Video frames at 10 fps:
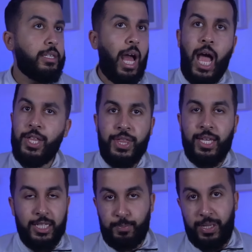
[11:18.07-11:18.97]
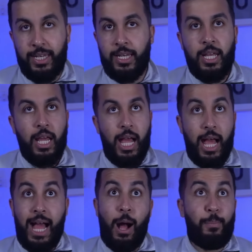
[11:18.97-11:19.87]
I think he's been
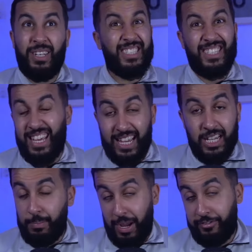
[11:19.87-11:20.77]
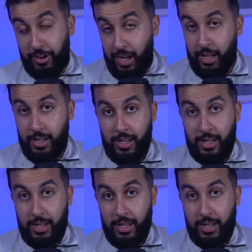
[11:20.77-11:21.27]
our best attacker by far.